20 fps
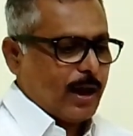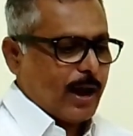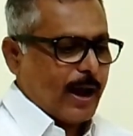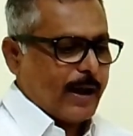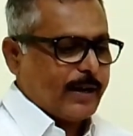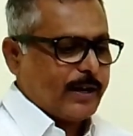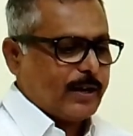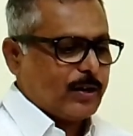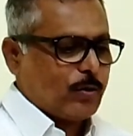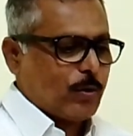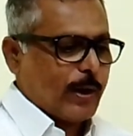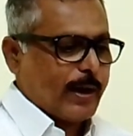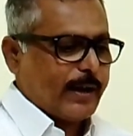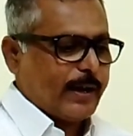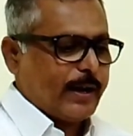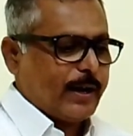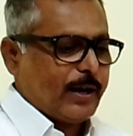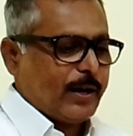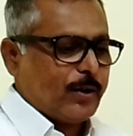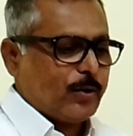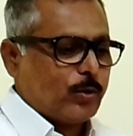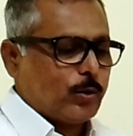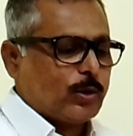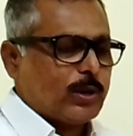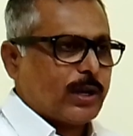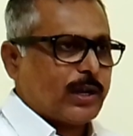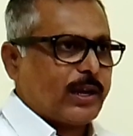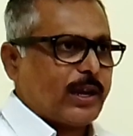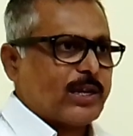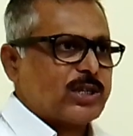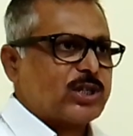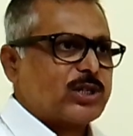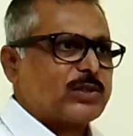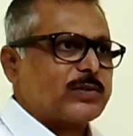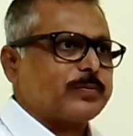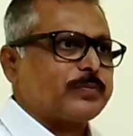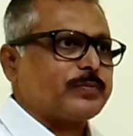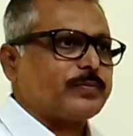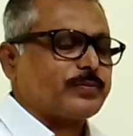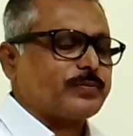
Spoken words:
an inquiry into the case.